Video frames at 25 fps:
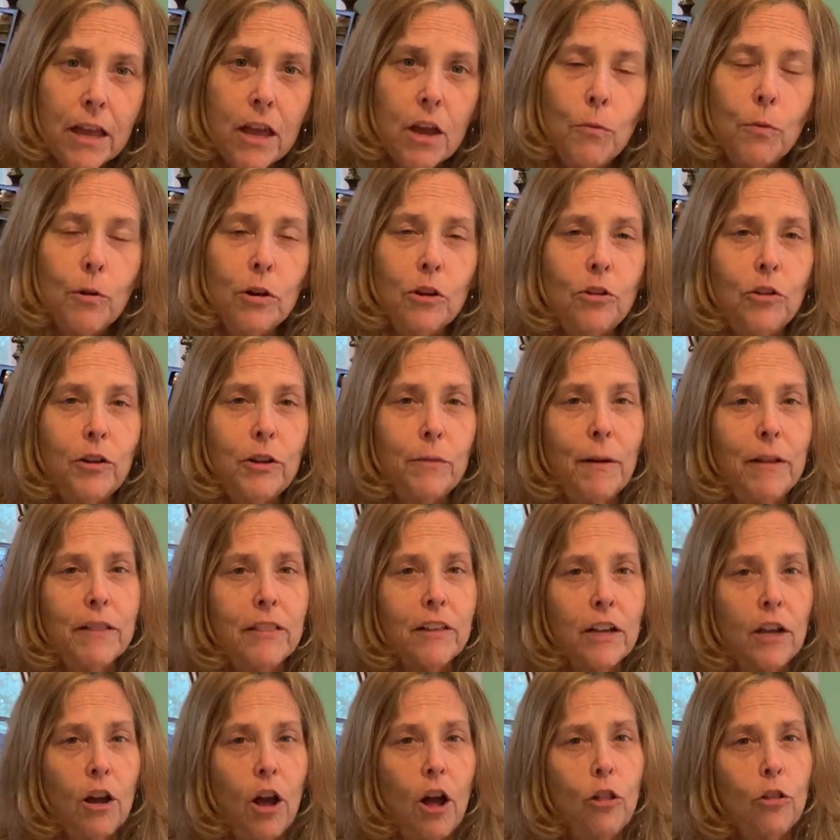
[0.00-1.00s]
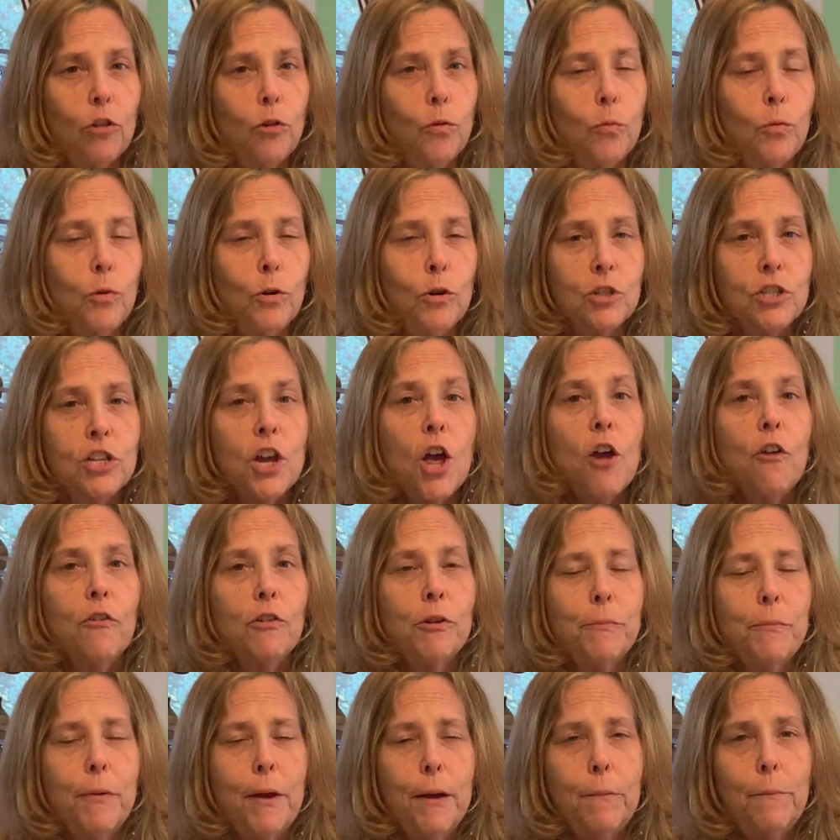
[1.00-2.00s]
We're going to learn about the color words.
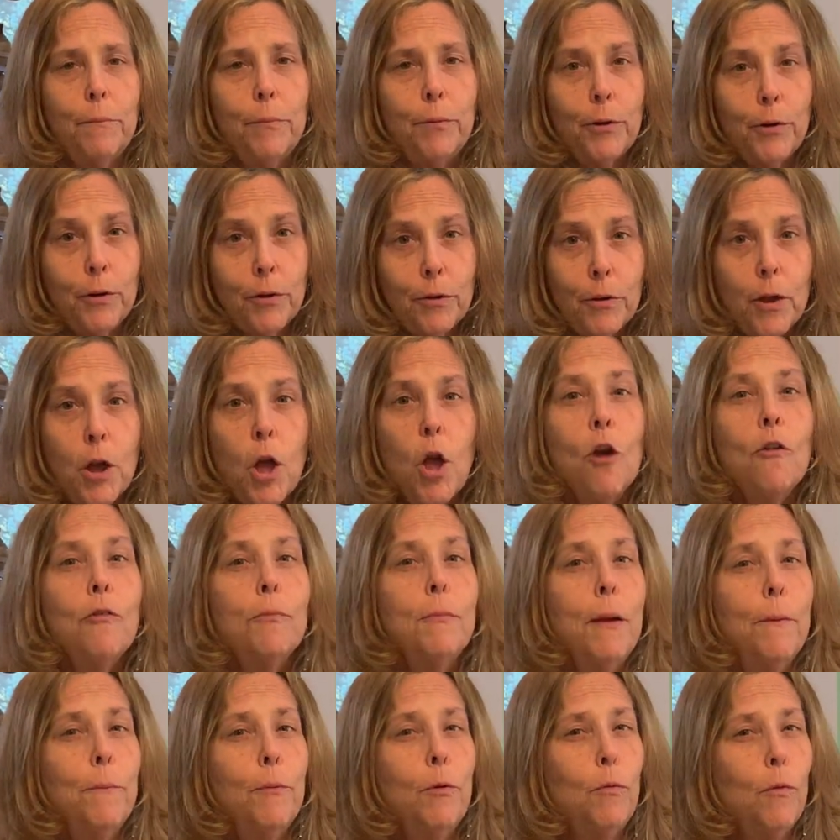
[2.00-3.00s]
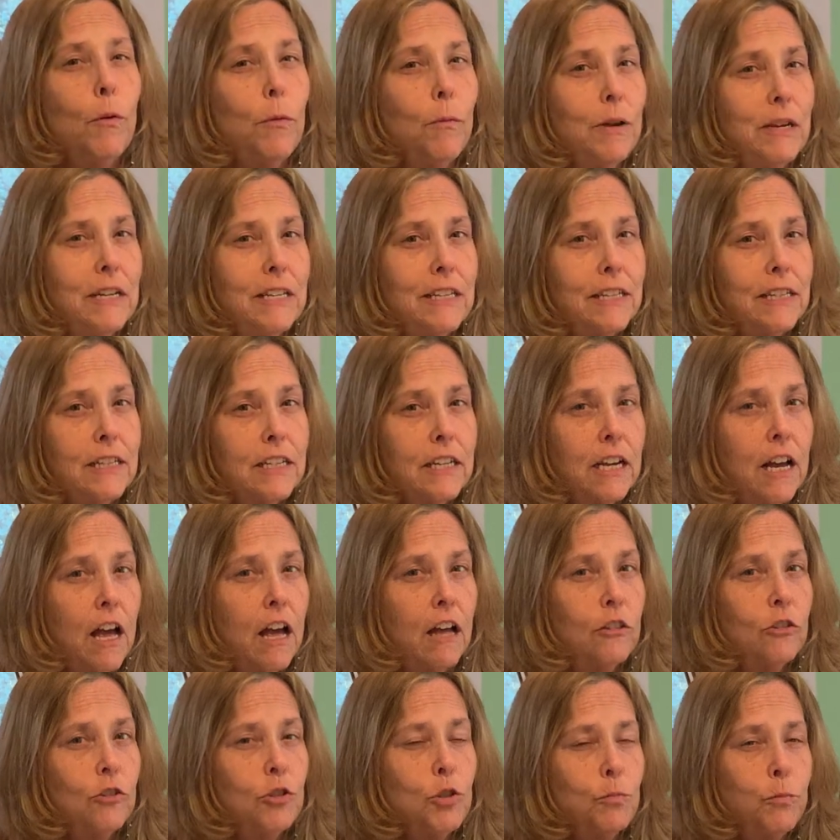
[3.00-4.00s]
Remember? Remember when we did the
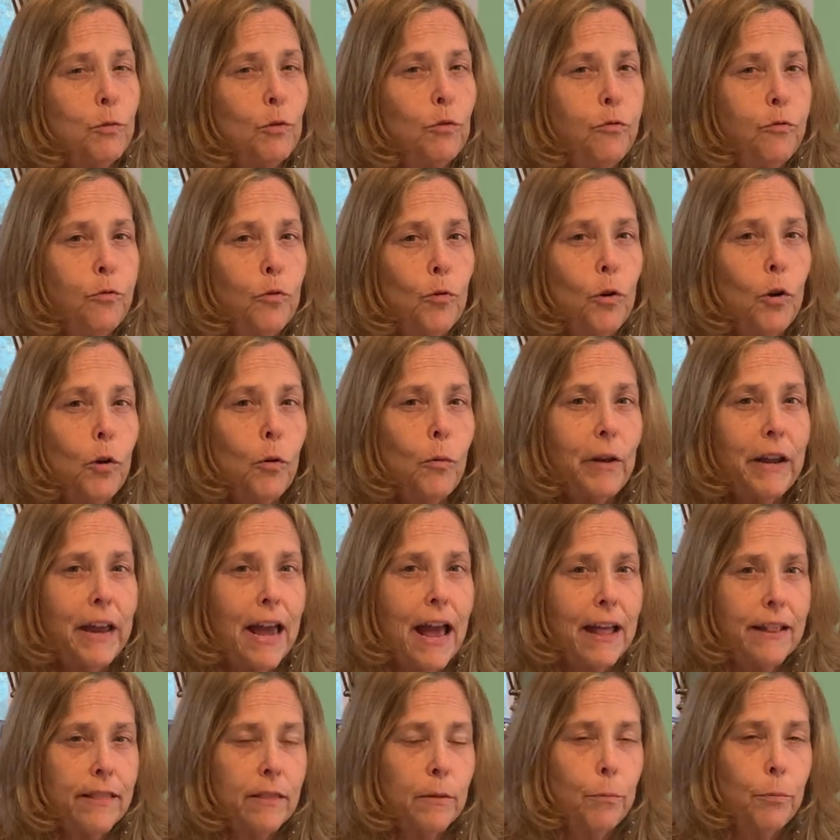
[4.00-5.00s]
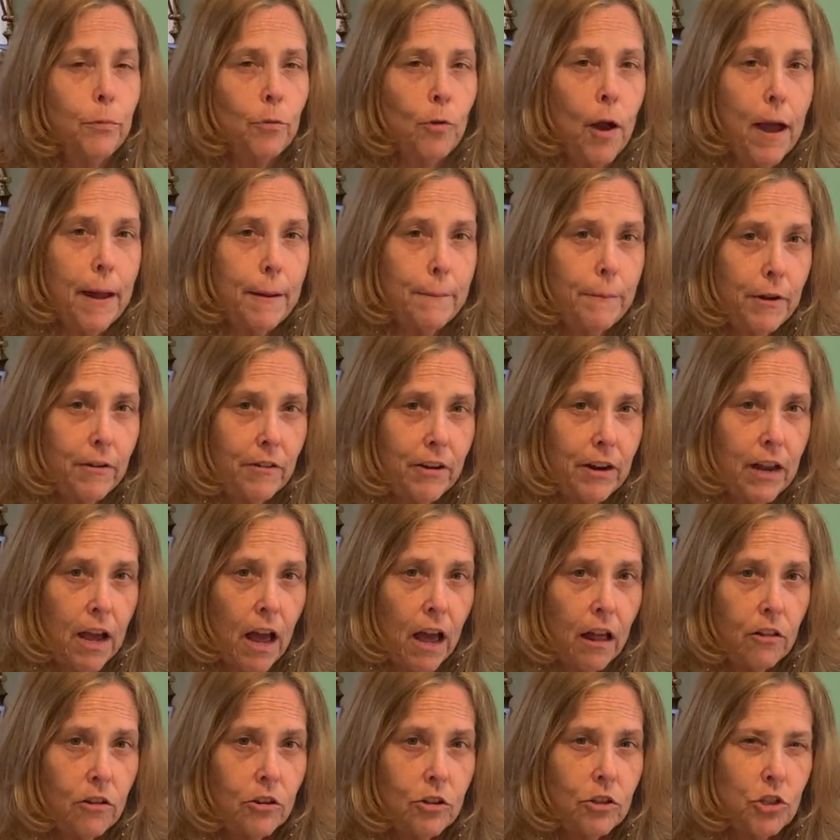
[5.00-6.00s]
colors before? We had the primary
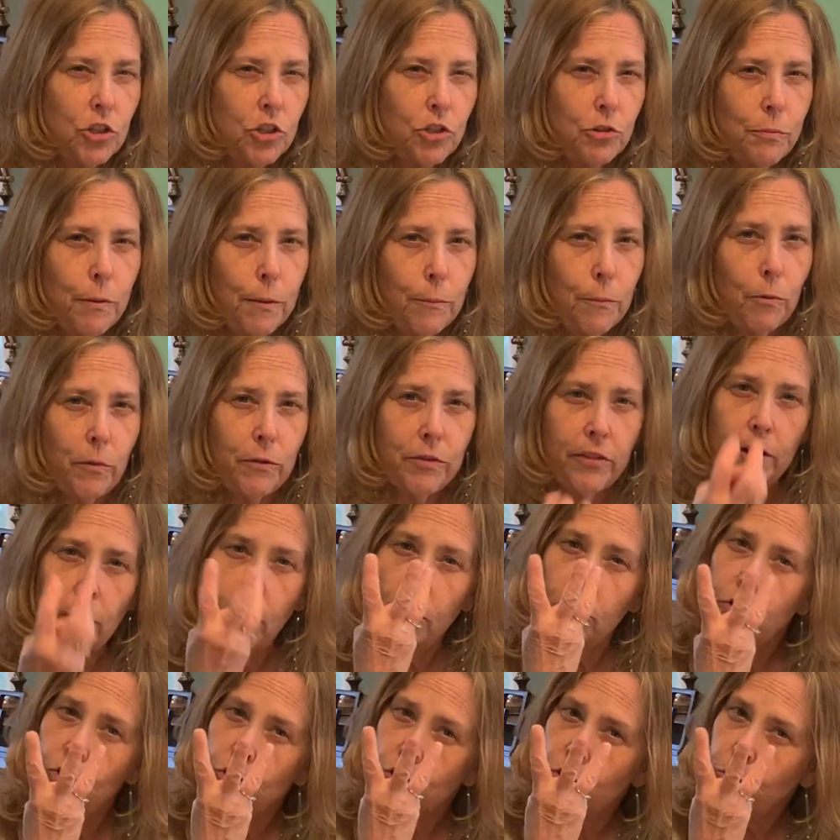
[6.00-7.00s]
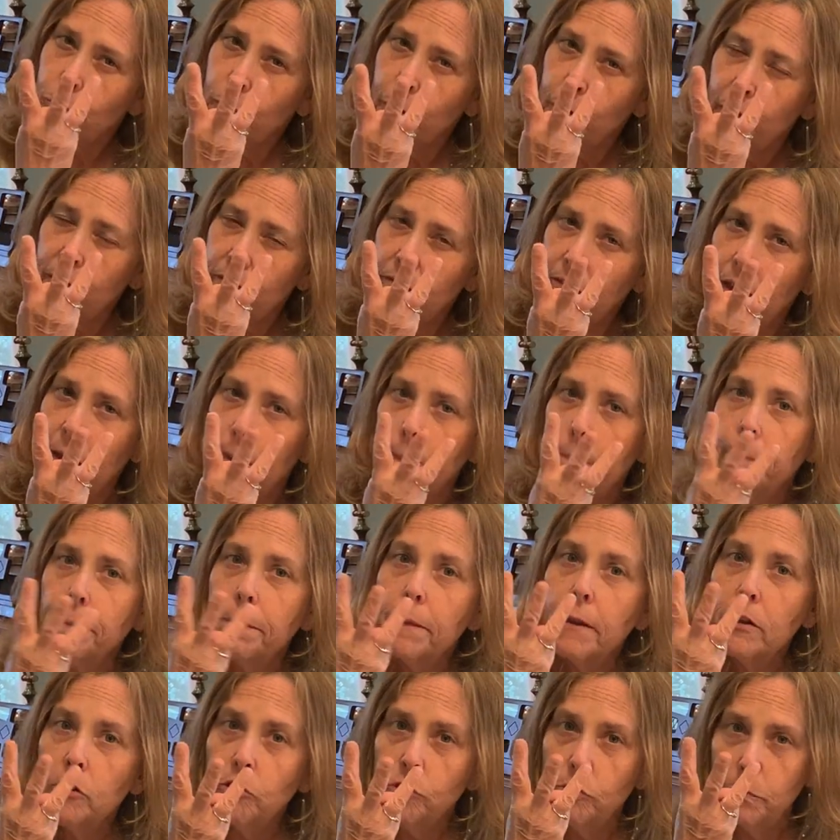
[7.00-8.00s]
colors. Do you remember what they are? There's three of them.
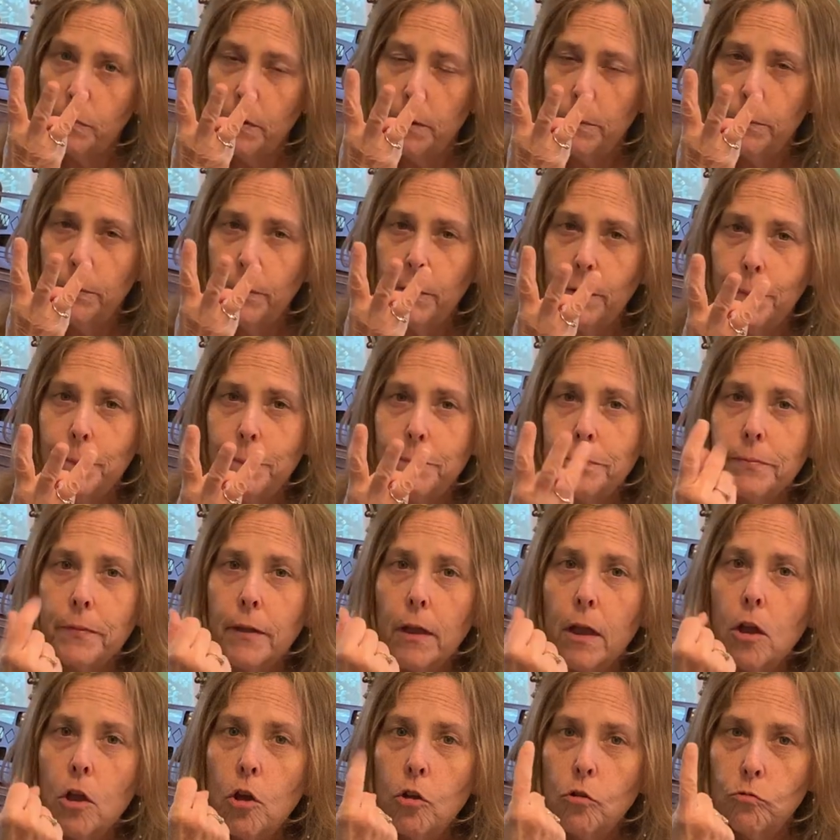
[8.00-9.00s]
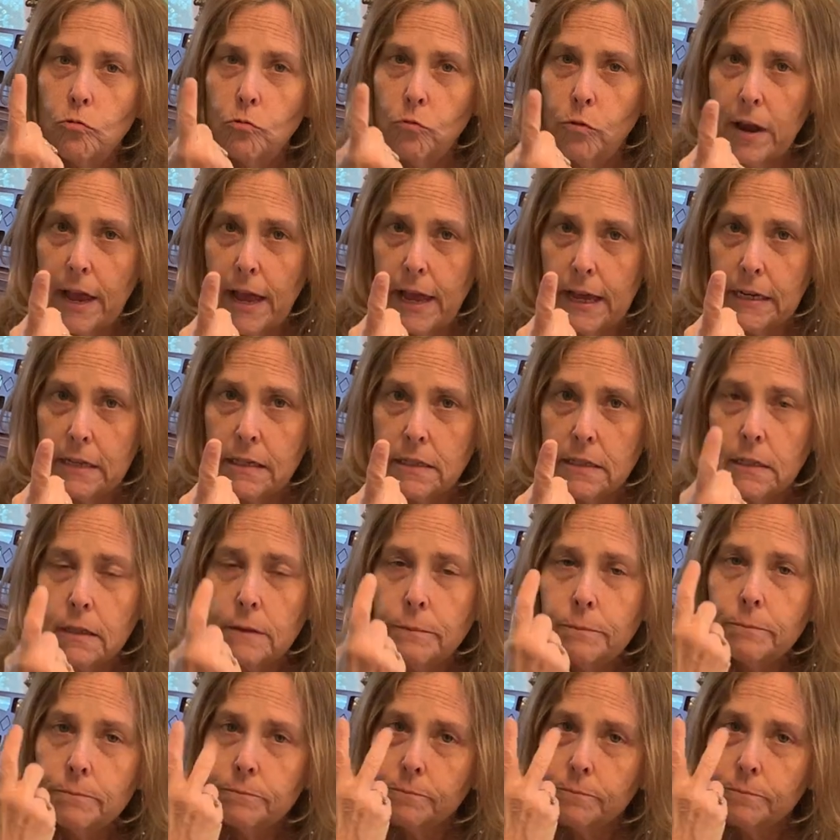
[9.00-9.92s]
Do you remember? Red